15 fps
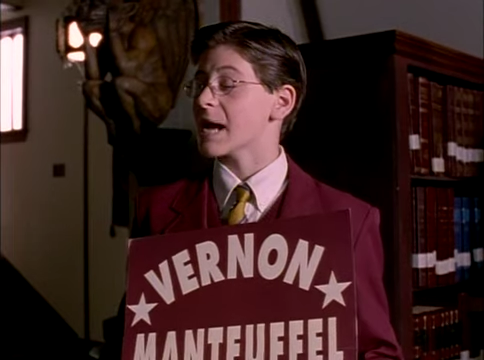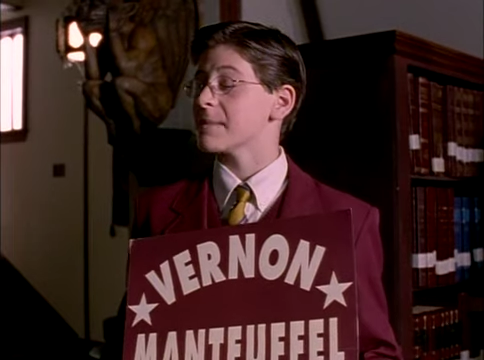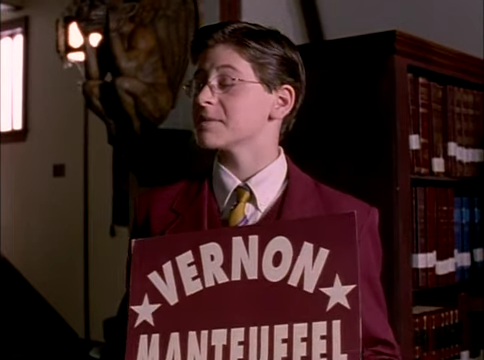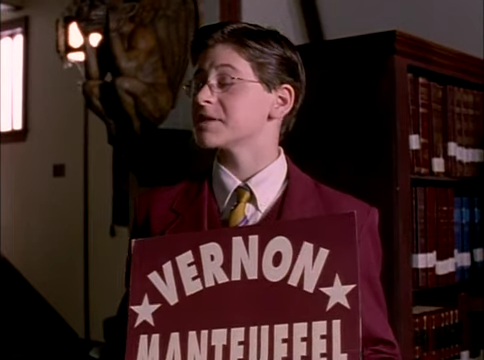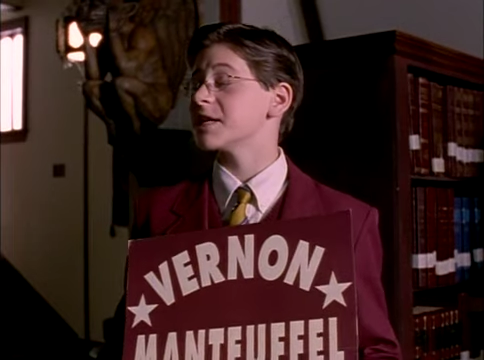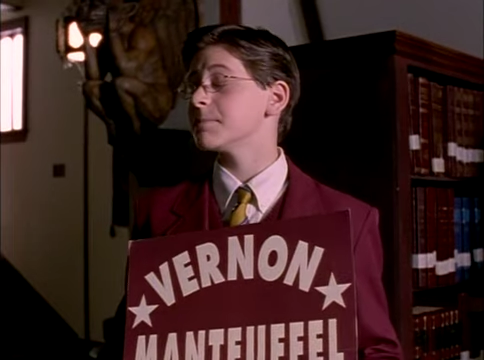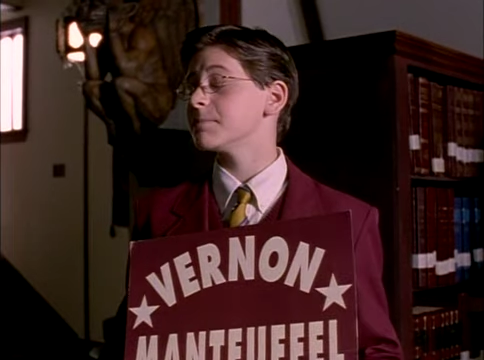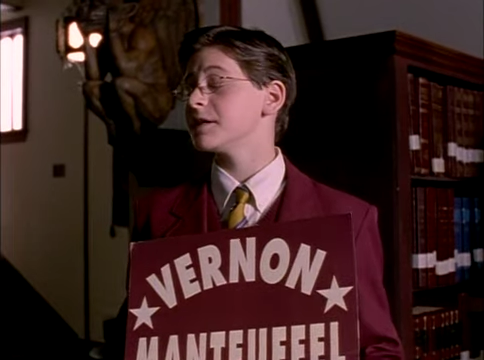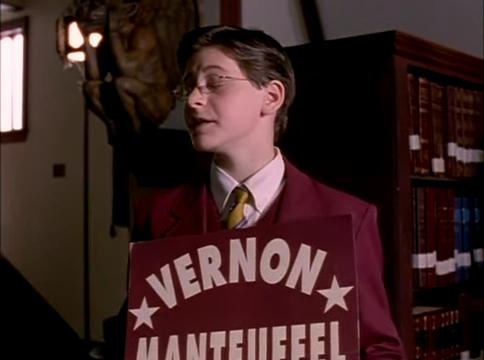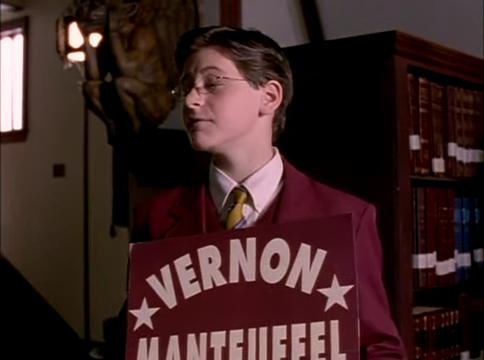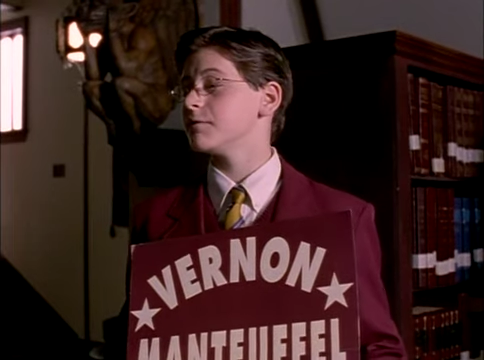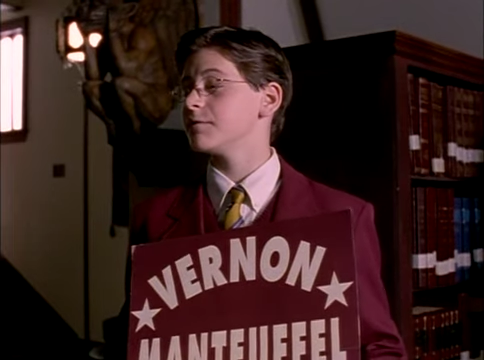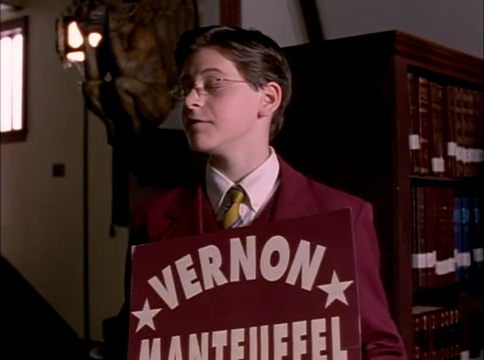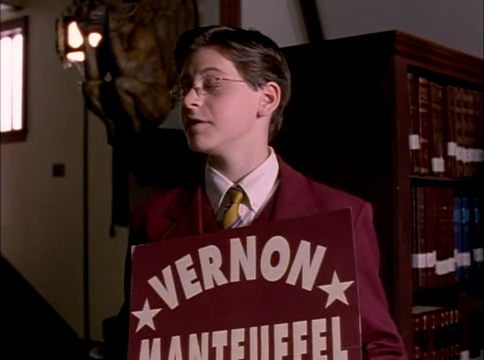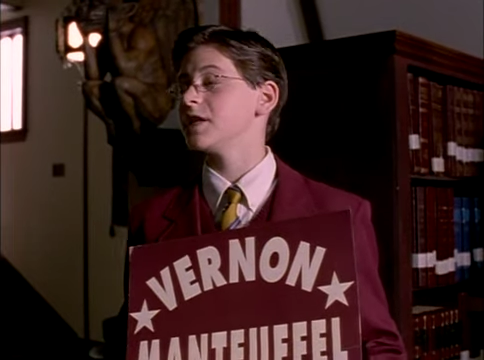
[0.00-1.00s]
I'm
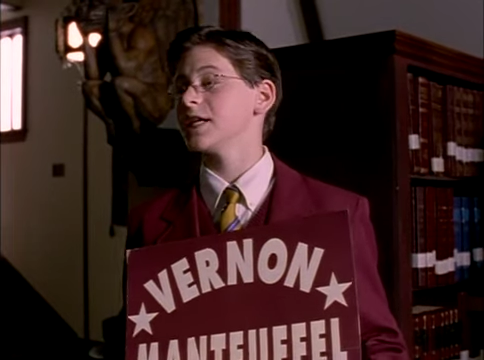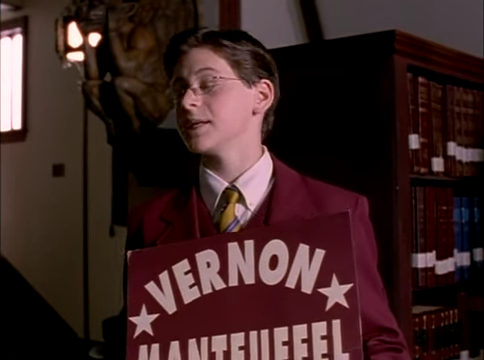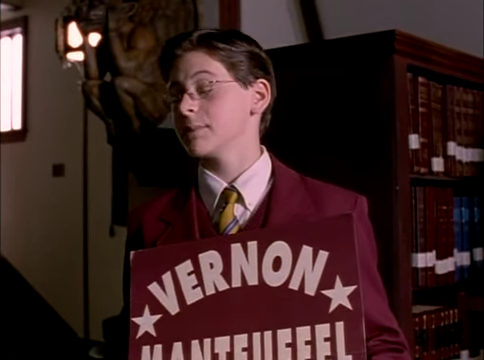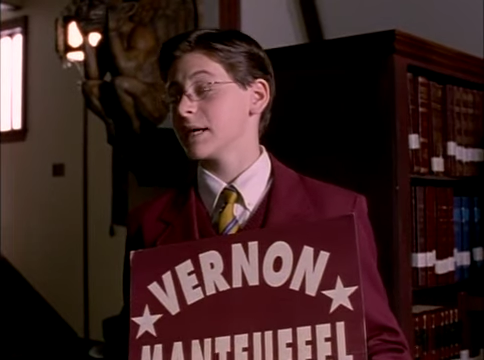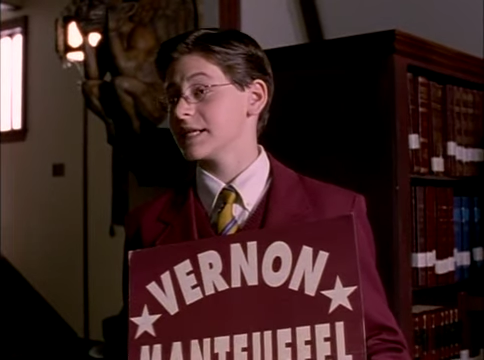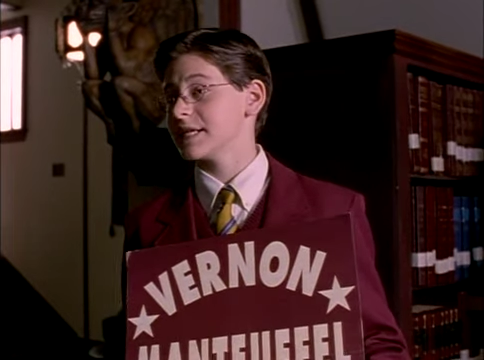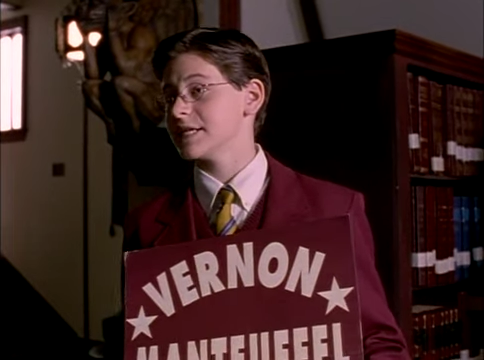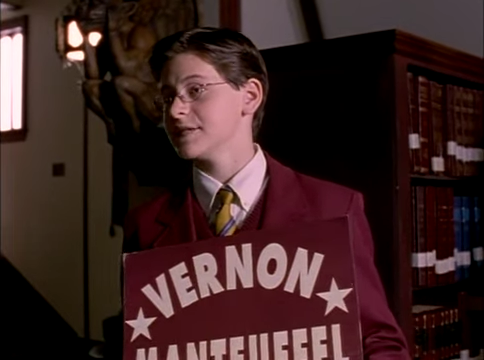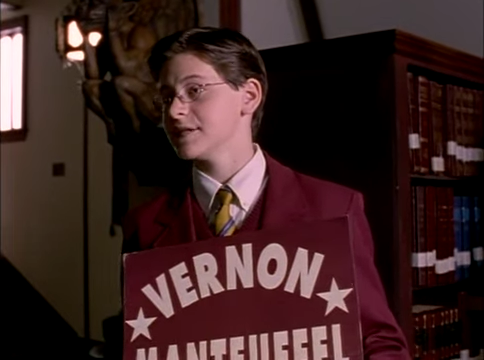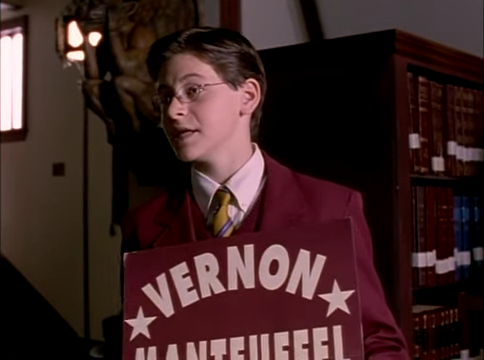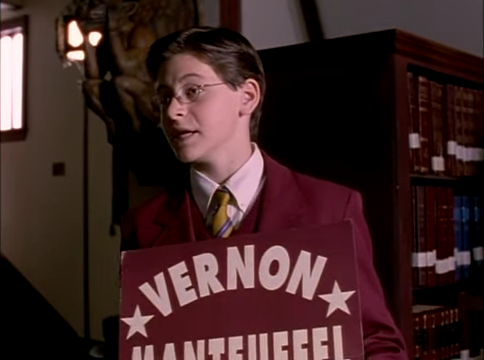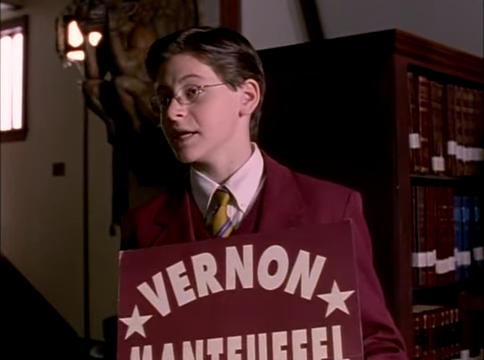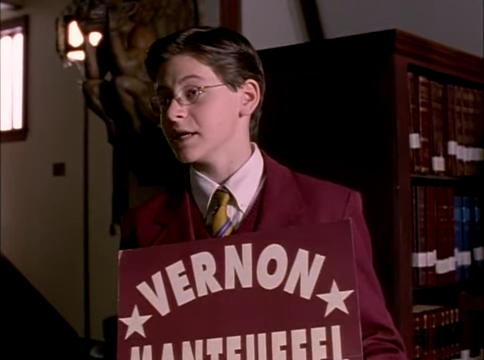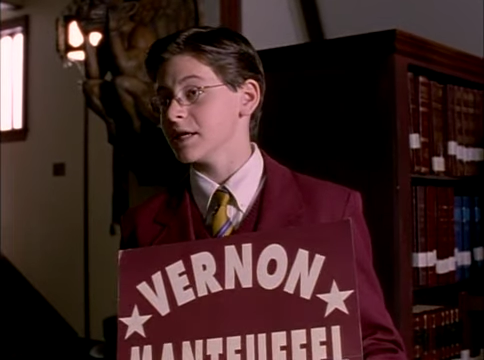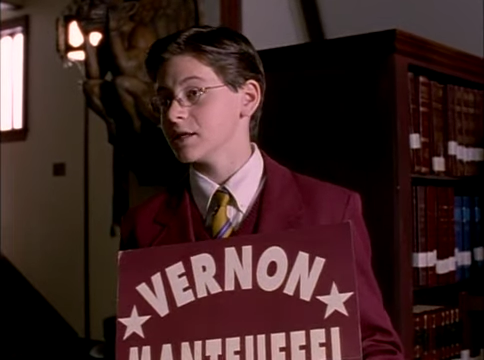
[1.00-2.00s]
simply fulfilling my
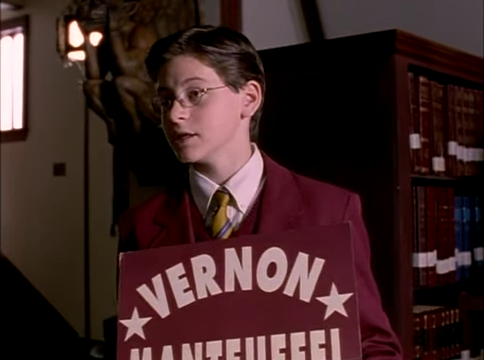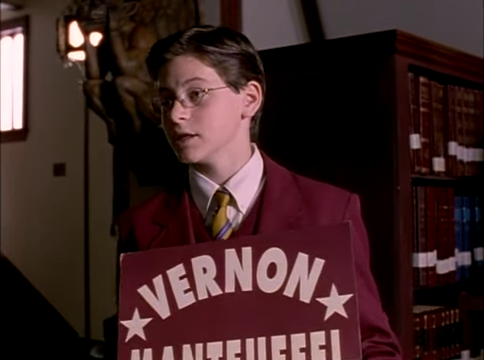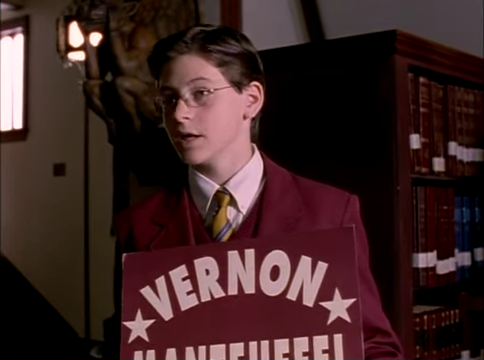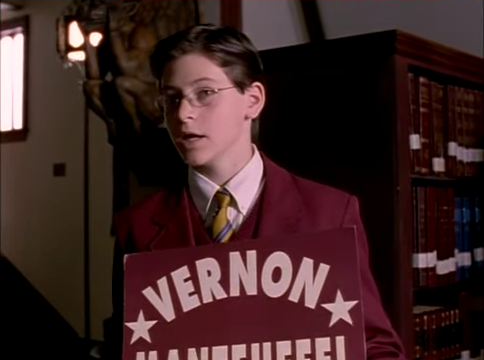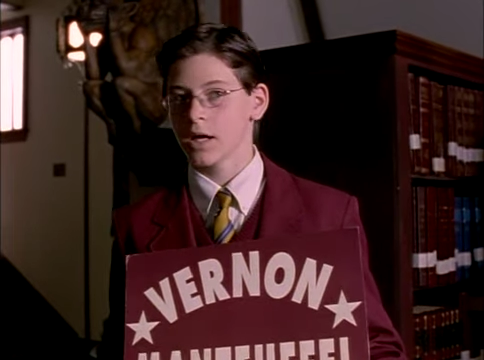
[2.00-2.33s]
destiny.